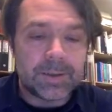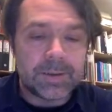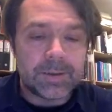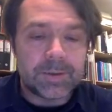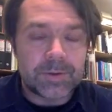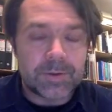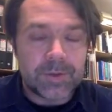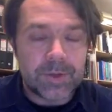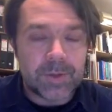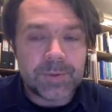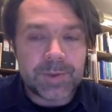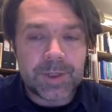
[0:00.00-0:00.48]

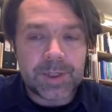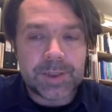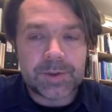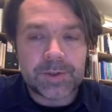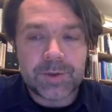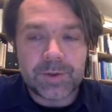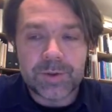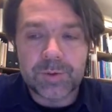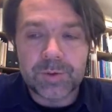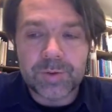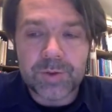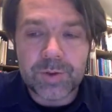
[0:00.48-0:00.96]
subject
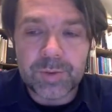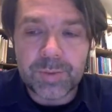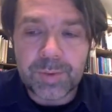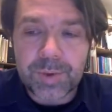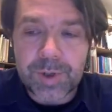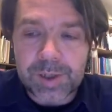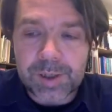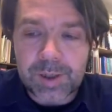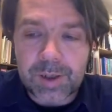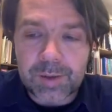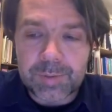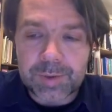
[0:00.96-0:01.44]
to
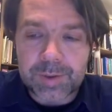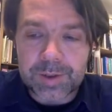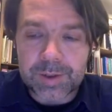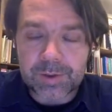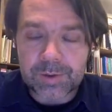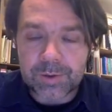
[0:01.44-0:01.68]
bring up in a